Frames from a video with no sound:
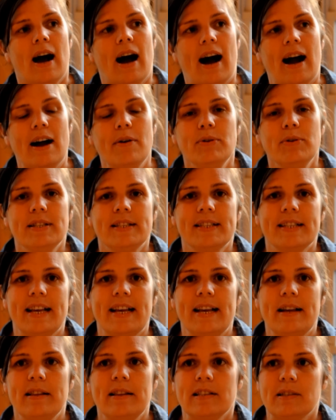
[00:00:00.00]
I would
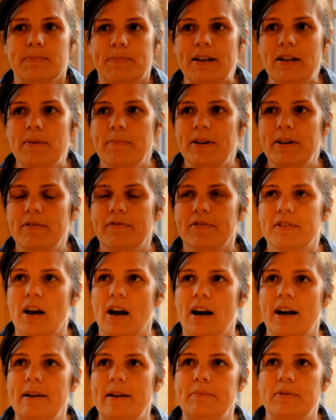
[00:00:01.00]
say spend a bit of
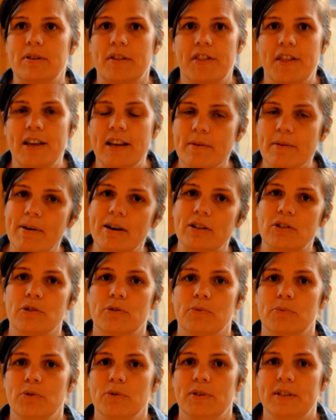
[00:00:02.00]
time to think about your
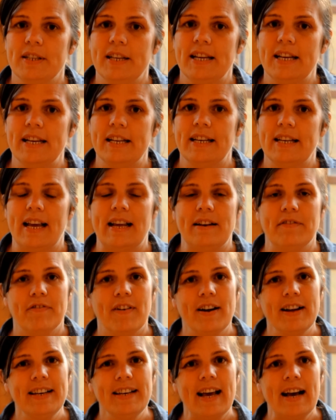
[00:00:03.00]
routine and
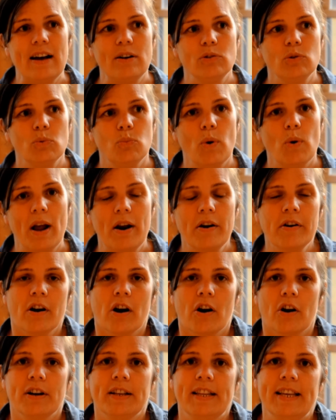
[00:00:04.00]
find out where
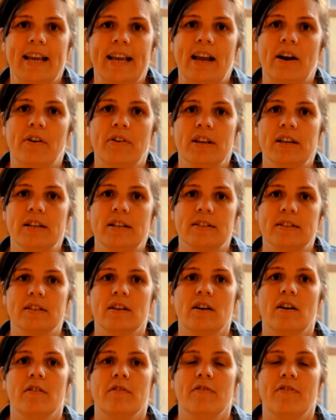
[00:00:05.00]
are the areas
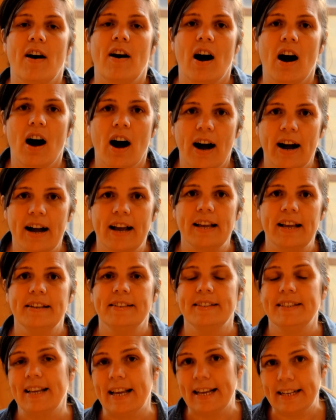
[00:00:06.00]
of high
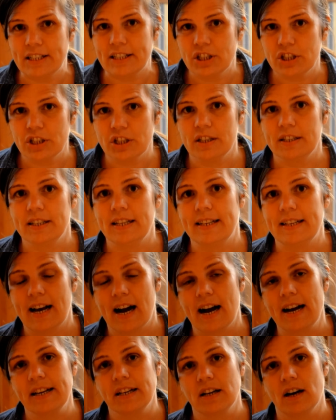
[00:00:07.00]
tension and
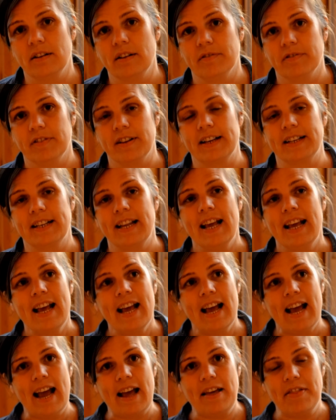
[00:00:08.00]
high conflict,
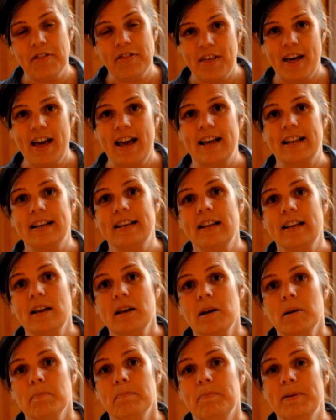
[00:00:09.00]
and then
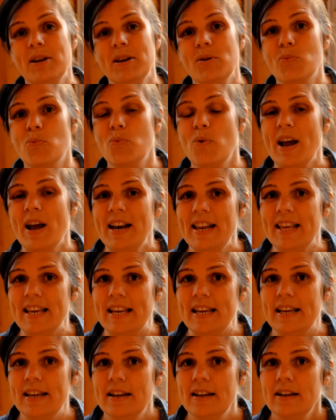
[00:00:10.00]
be
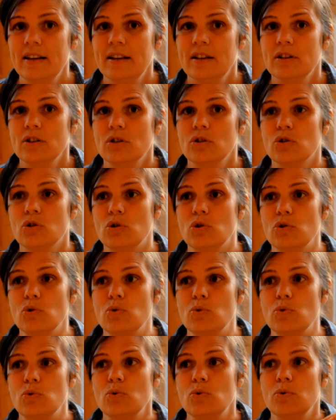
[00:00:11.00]
ready
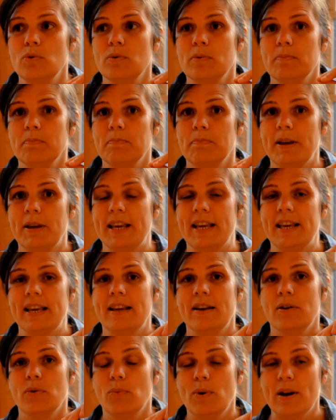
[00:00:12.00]
to
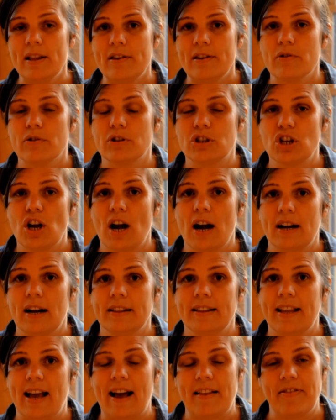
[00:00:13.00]
be with your child
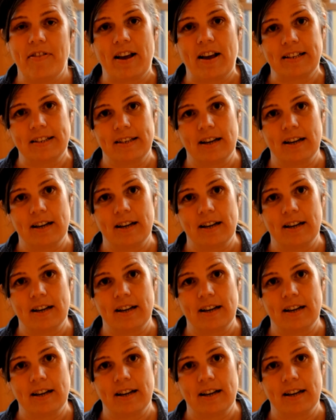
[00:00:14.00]
at that